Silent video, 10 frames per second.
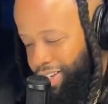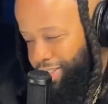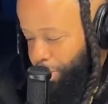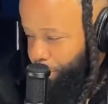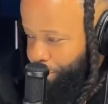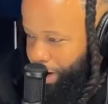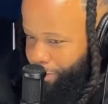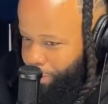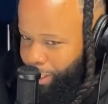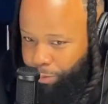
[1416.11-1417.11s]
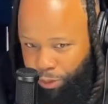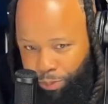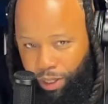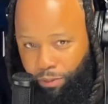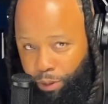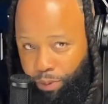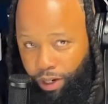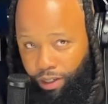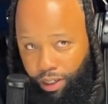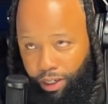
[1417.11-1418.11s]
So, probably from his perspective, he
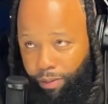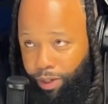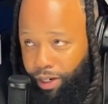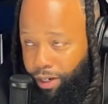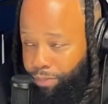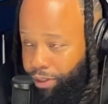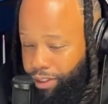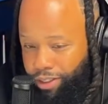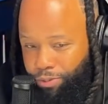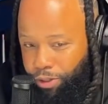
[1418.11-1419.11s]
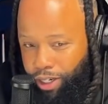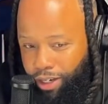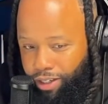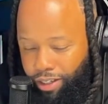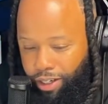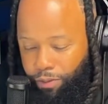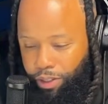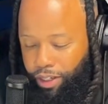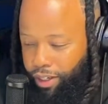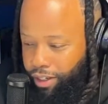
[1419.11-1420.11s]
probably looking at, man, I done put in this work, I done did
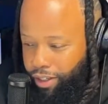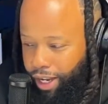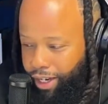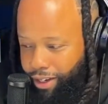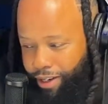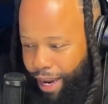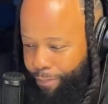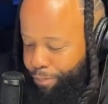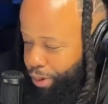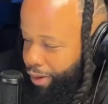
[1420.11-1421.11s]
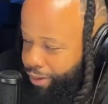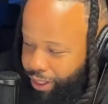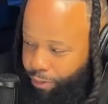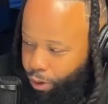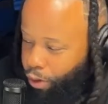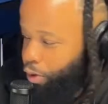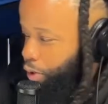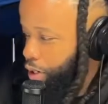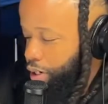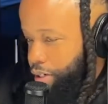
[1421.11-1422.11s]
everything. Like, I probably never
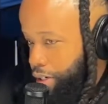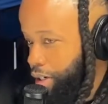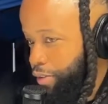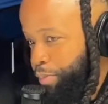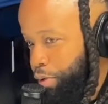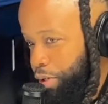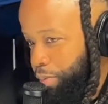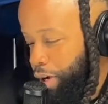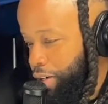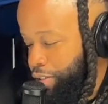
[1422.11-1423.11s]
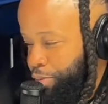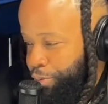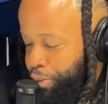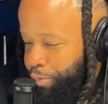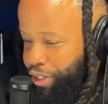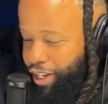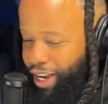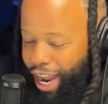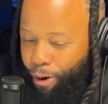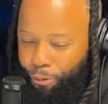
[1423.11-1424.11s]
heard of Born Ballers, you feel me?
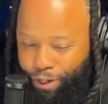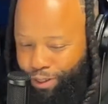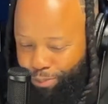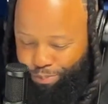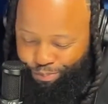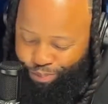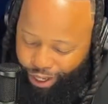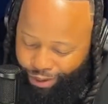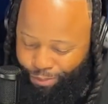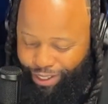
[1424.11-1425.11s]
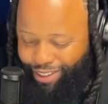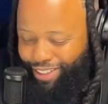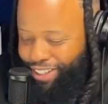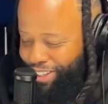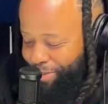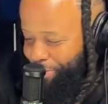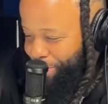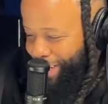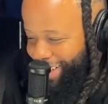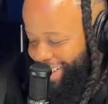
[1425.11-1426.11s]
I wouldn't have probably necessarily
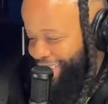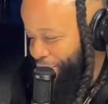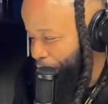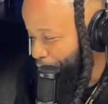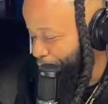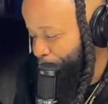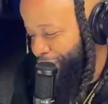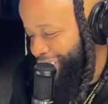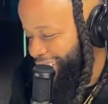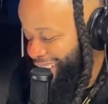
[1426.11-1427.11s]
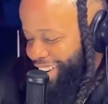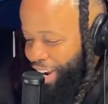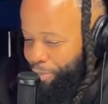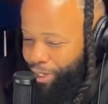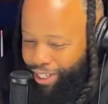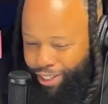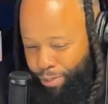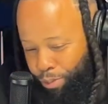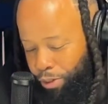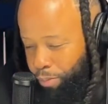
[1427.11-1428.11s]
made that comment, but I mean, and
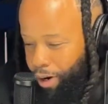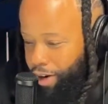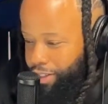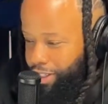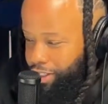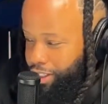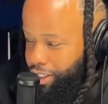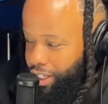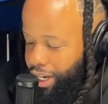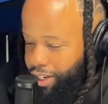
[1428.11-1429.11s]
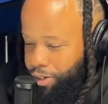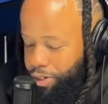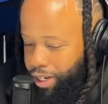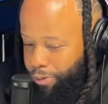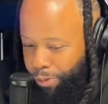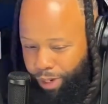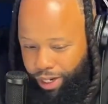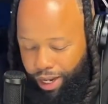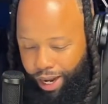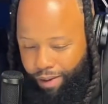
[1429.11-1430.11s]
then Born Ballers, they looking like, okay, we
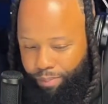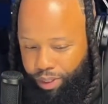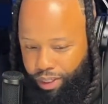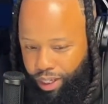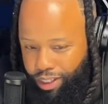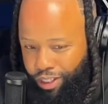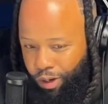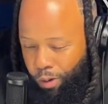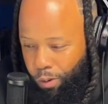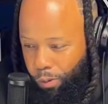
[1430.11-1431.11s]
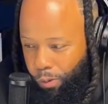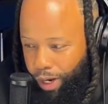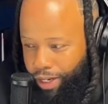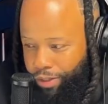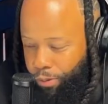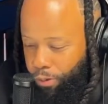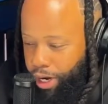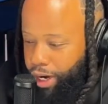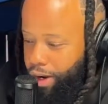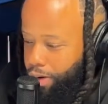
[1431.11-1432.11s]
may not be as known as
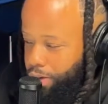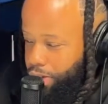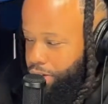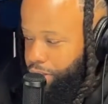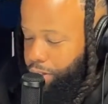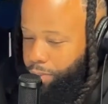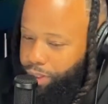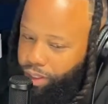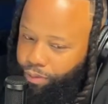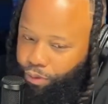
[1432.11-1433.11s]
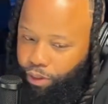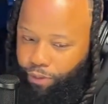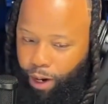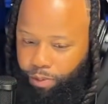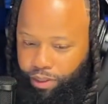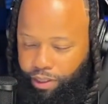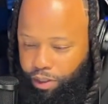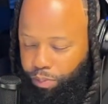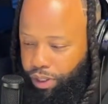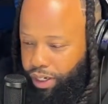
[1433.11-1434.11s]
around, as Florida Vipers
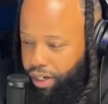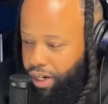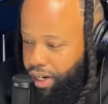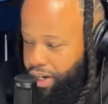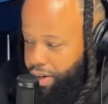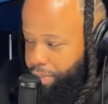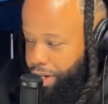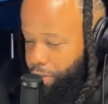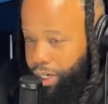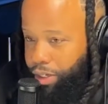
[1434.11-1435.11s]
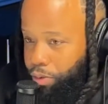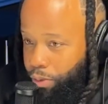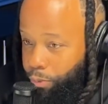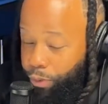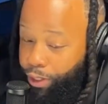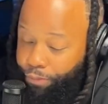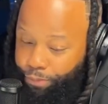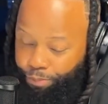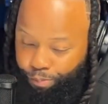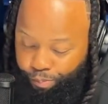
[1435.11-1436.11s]
is, but man, what they doing, what he
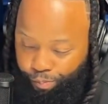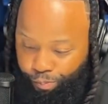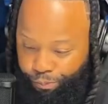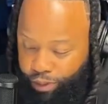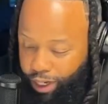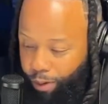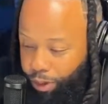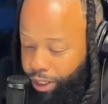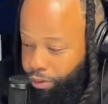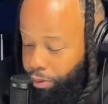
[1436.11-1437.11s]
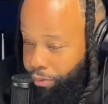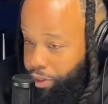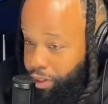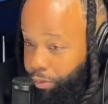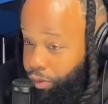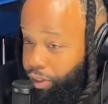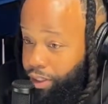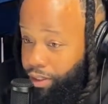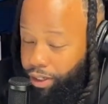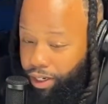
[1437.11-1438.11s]
feel like what he doing for his
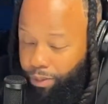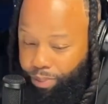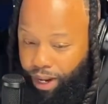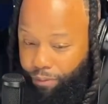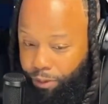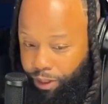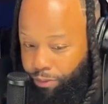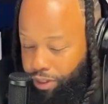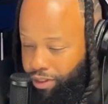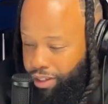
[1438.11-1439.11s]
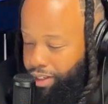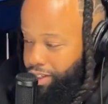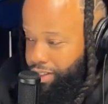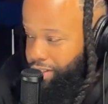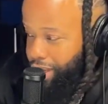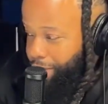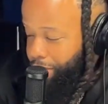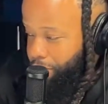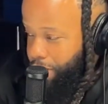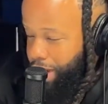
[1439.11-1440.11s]
community and the platform he giving his kids, he's like,
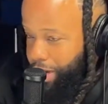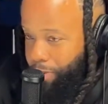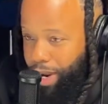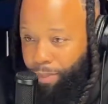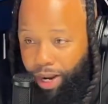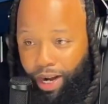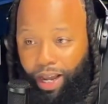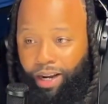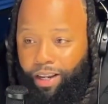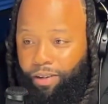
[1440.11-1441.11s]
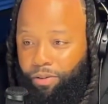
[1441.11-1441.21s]
man, why am I not named?